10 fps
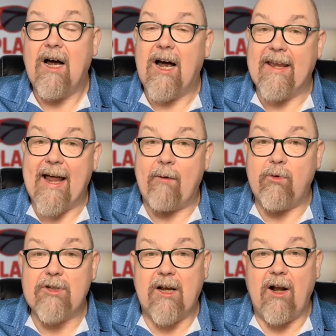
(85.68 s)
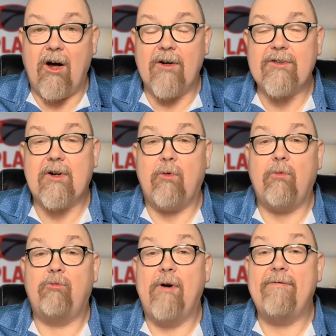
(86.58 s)
and that was last
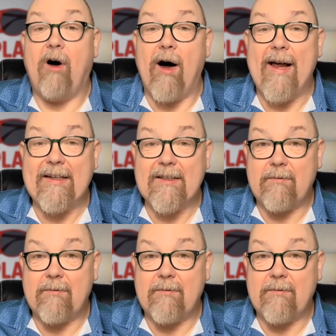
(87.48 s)
revised